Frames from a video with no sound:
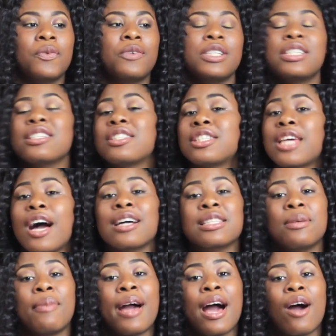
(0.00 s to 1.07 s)
We just
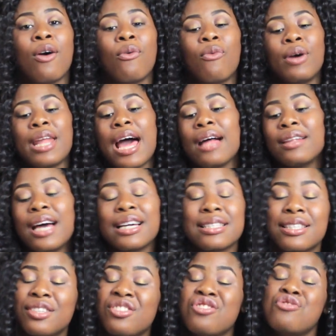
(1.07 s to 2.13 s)
talked about what I
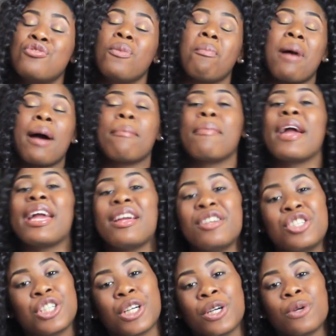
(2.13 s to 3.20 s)
like to do, my
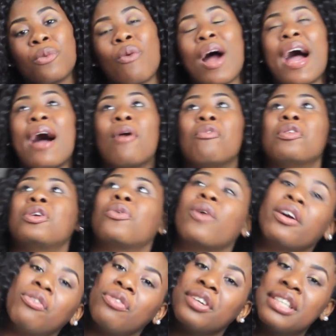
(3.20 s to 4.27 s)
major, why I want to
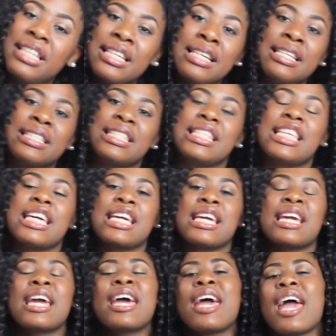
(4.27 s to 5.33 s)
work for
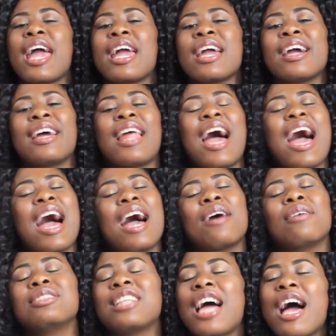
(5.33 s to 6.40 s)
Disney, and
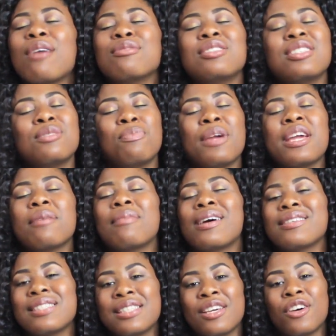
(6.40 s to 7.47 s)
I was just being
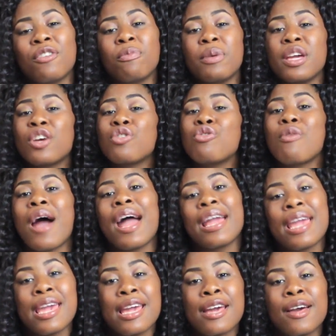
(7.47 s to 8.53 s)
myself, being who I
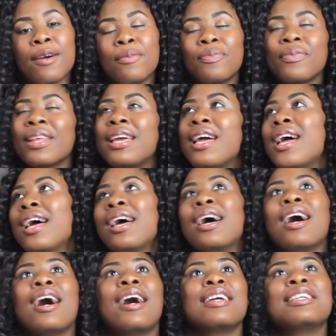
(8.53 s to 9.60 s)
am,
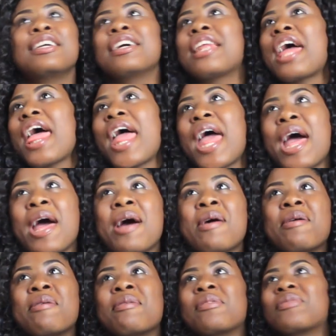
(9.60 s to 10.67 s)
you
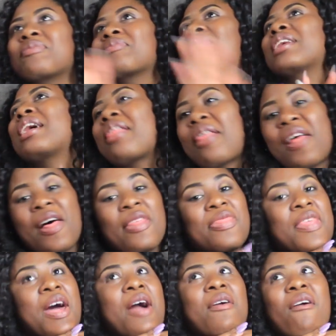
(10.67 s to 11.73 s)
know,
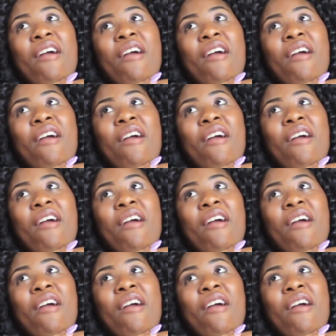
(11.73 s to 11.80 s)
so